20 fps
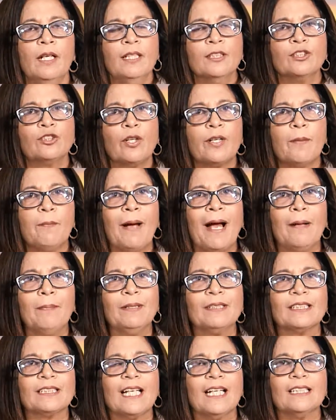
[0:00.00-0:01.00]
So the
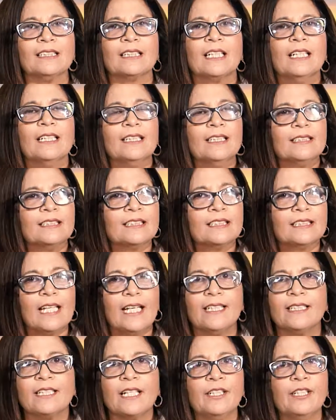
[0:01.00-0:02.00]
Bible says
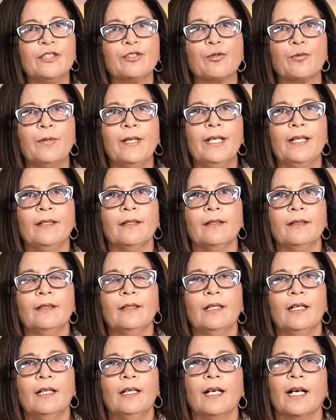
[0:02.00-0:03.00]
Satan is real.
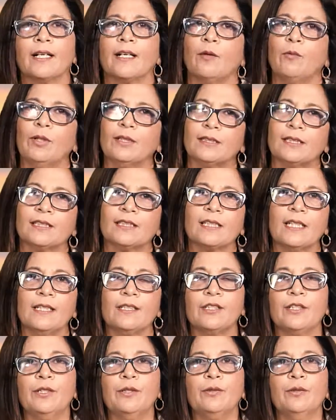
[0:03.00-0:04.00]
And I want to say
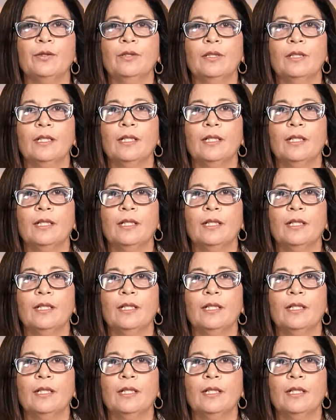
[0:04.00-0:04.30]
to you,